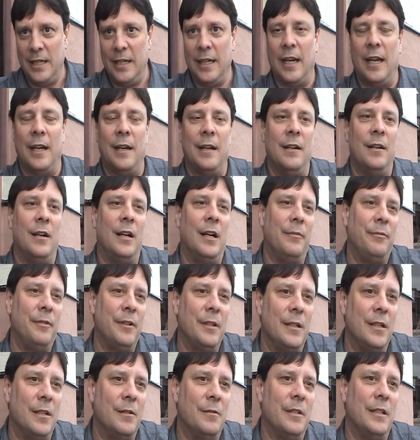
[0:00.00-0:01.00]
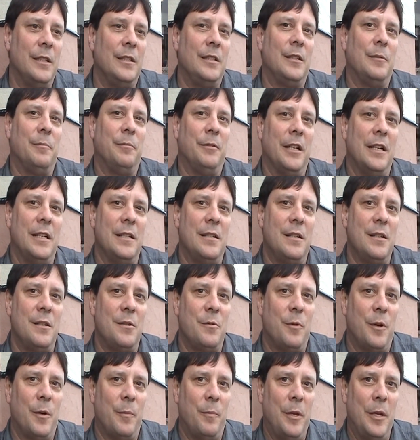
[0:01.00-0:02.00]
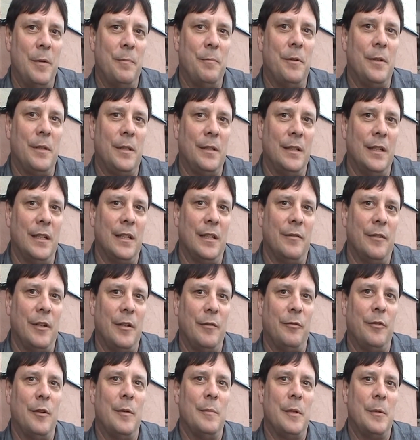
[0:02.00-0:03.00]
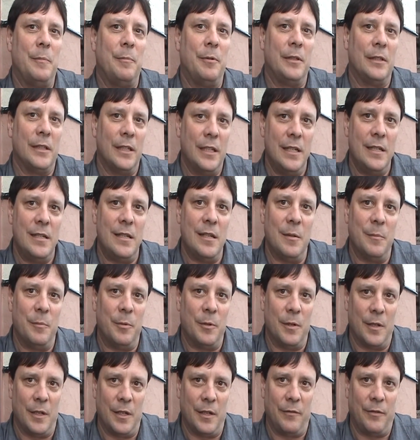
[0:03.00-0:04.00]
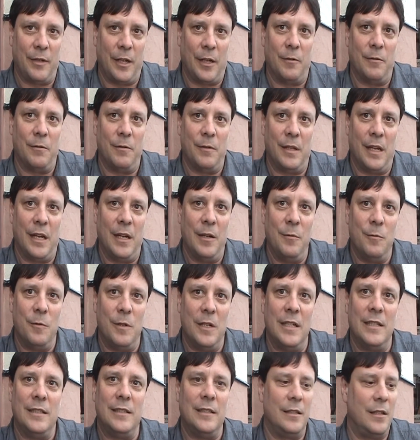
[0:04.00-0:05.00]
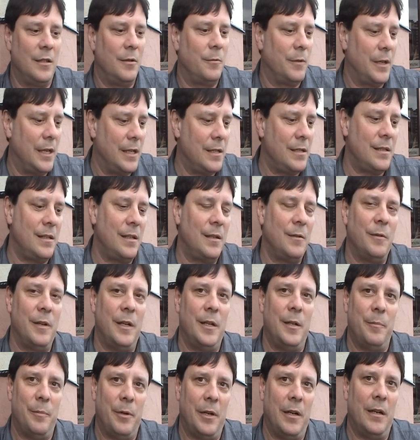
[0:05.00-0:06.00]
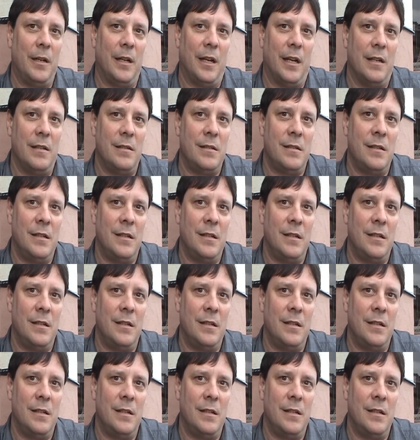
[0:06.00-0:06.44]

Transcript: And I often go into places where people think of it from a policing point of view. They want to arrest their way to paradise.